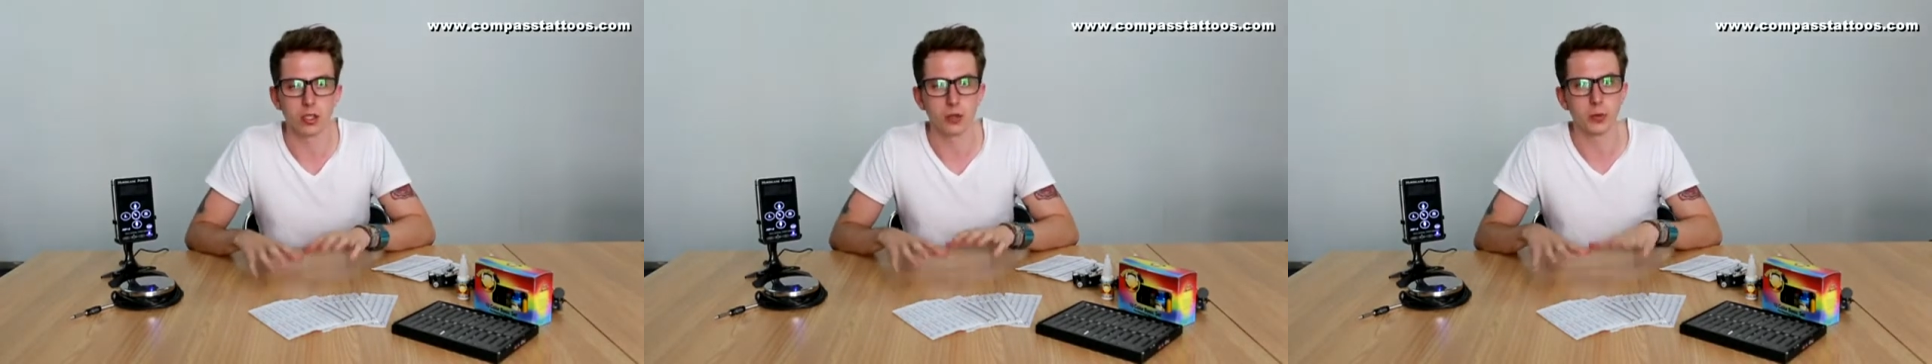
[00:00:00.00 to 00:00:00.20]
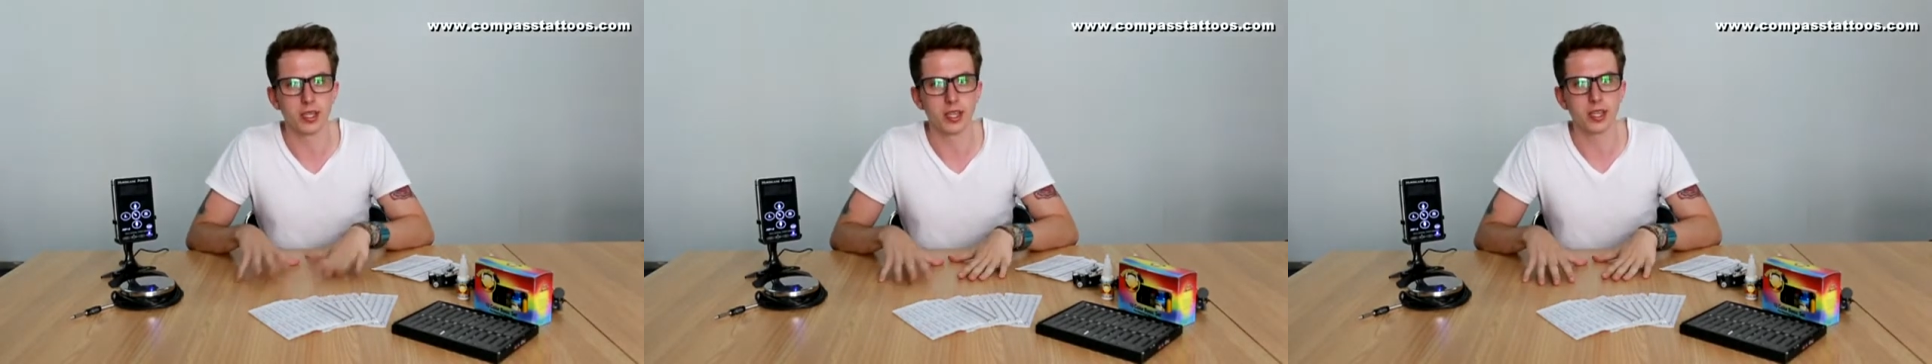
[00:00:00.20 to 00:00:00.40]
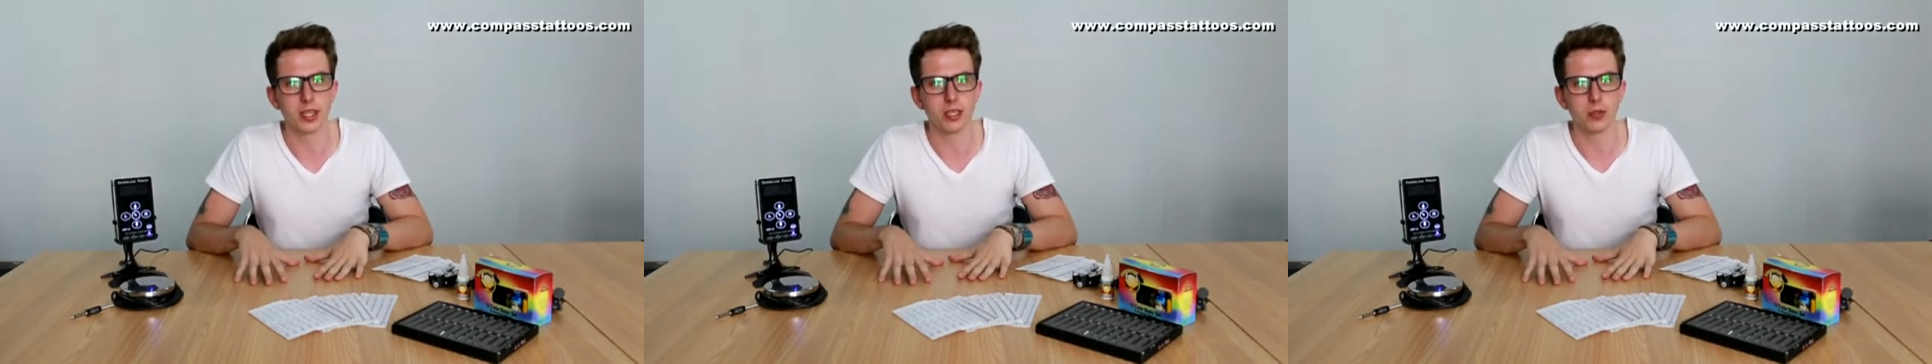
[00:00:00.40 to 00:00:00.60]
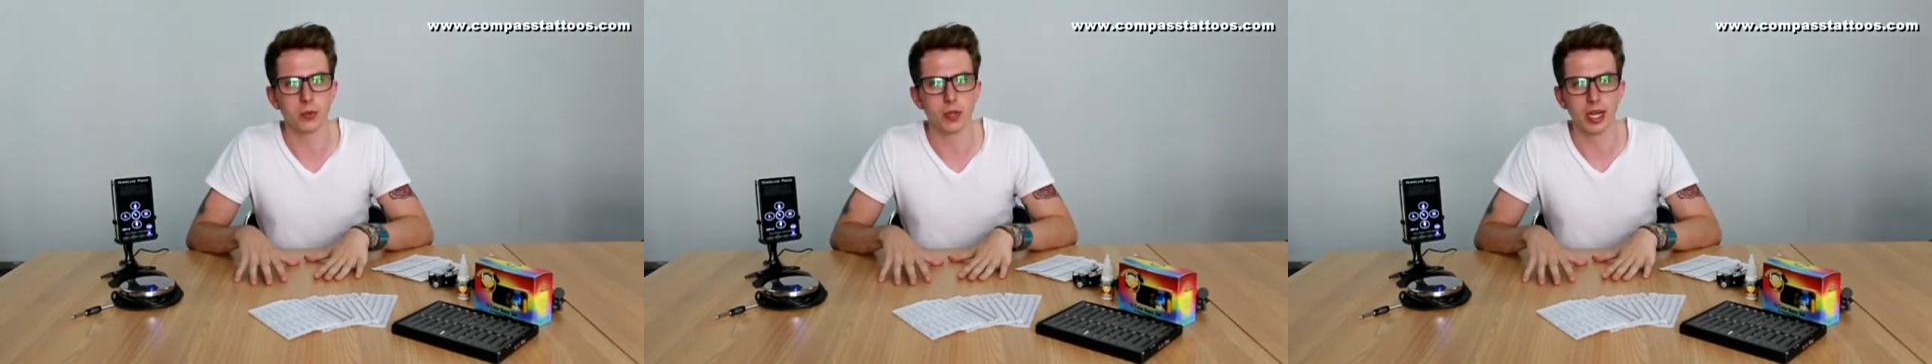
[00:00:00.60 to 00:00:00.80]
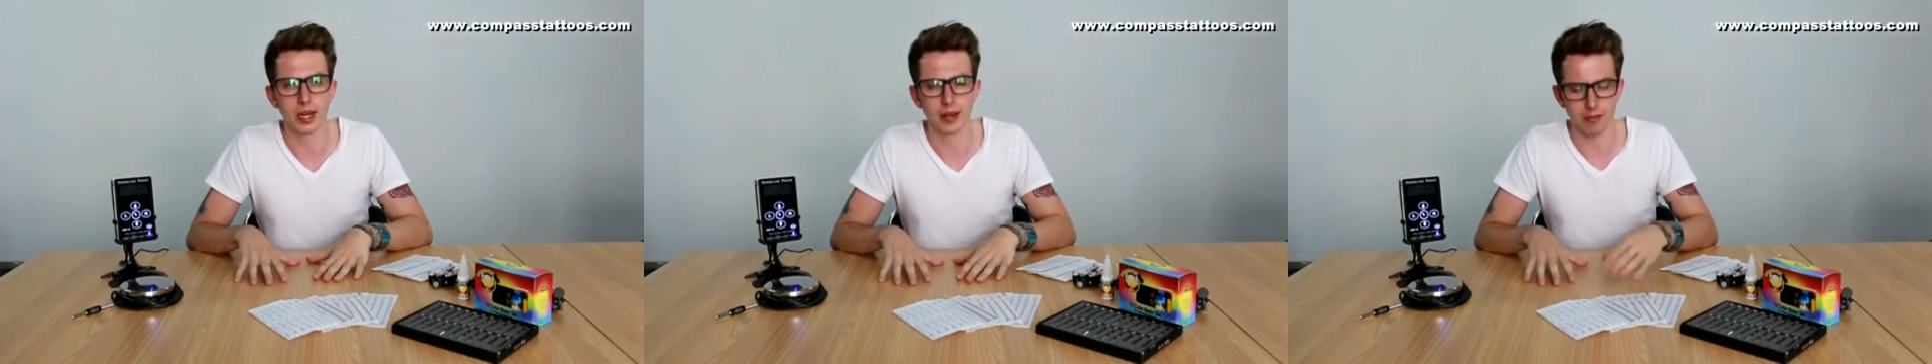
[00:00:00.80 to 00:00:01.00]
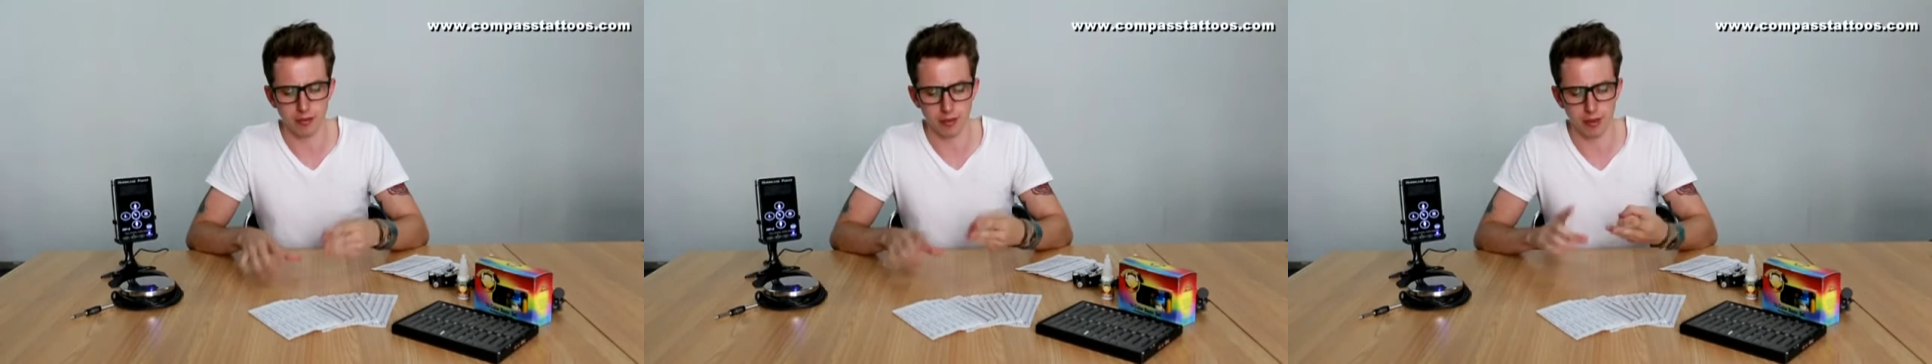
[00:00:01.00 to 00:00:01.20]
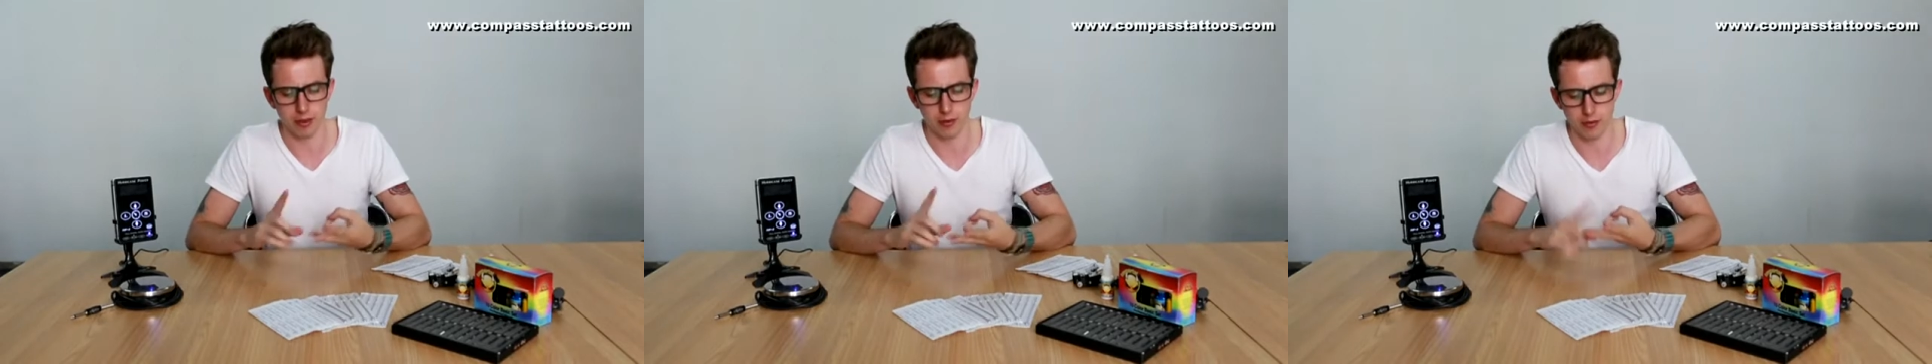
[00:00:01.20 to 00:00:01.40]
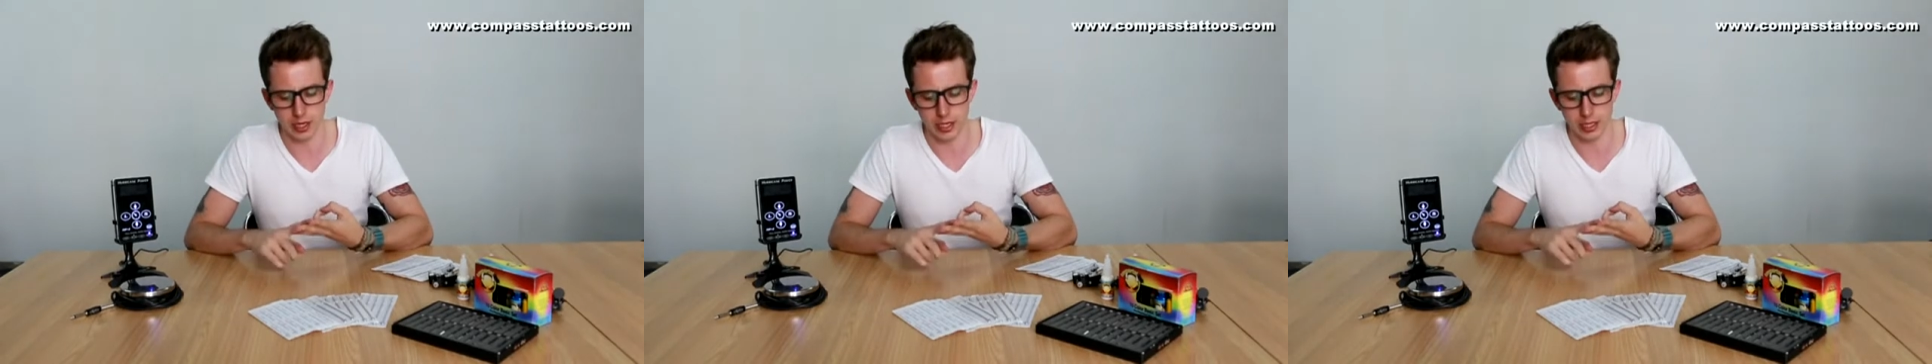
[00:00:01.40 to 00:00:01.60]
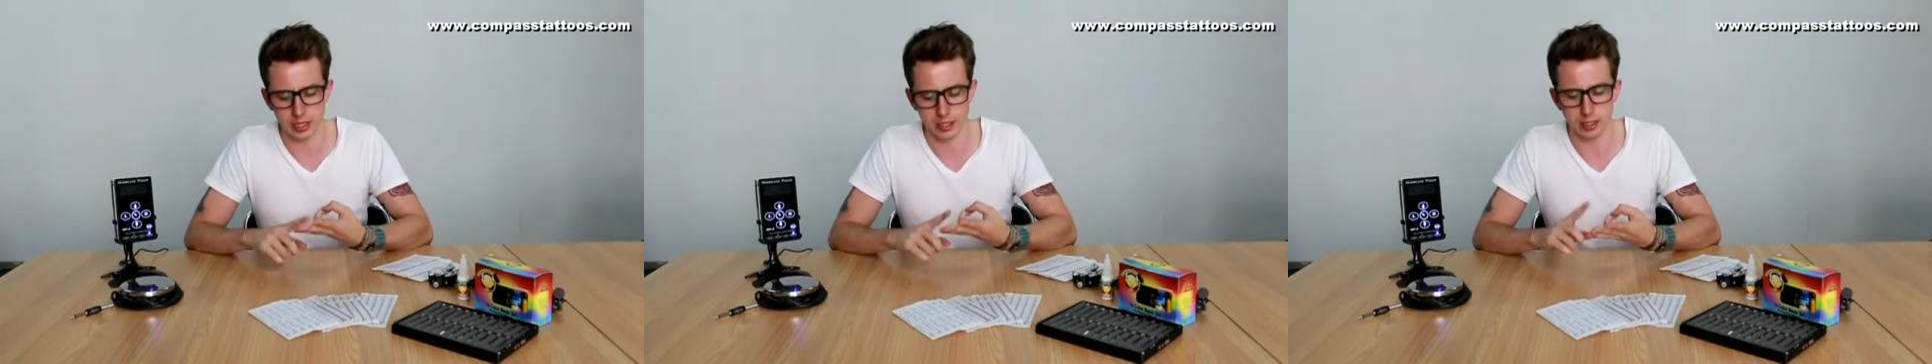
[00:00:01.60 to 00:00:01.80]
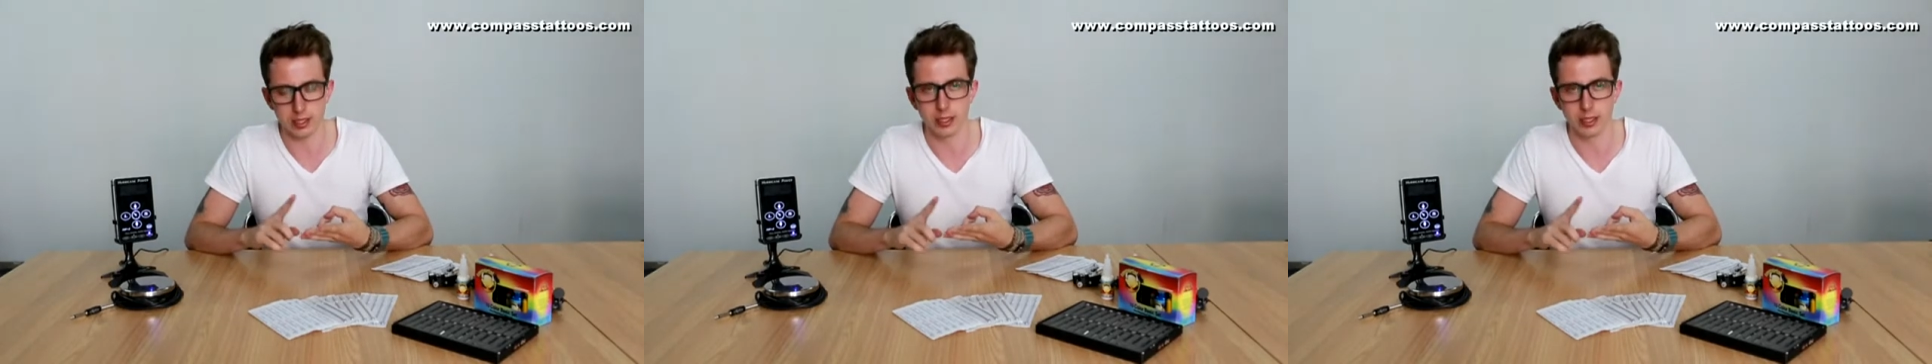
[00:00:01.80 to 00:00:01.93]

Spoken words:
So with this we have 3